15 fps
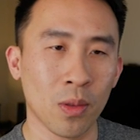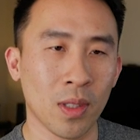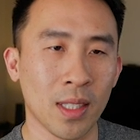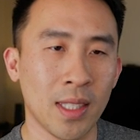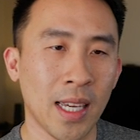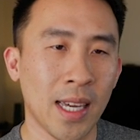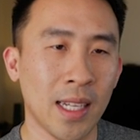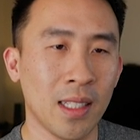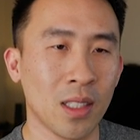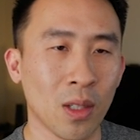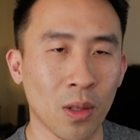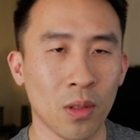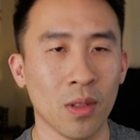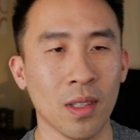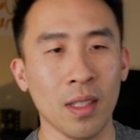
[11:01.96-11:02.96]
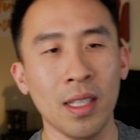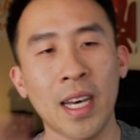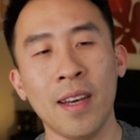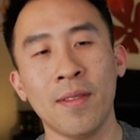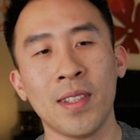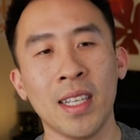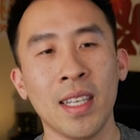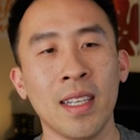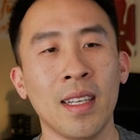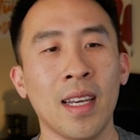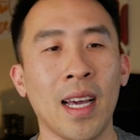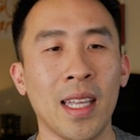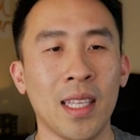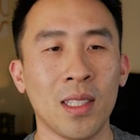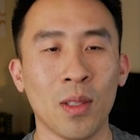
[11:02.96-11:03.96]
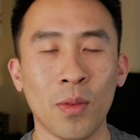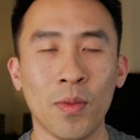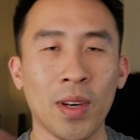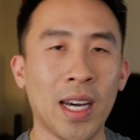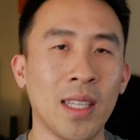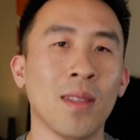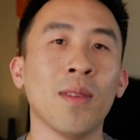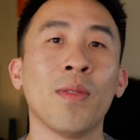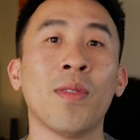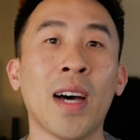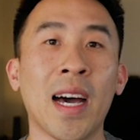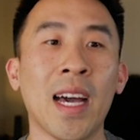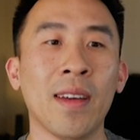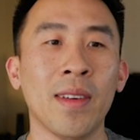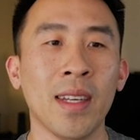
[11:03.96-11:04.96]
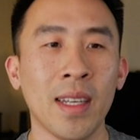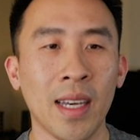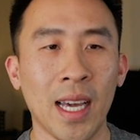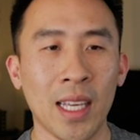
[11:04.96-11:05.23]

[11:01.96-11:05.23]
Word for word: through the 10, you go through the left, and then you find the five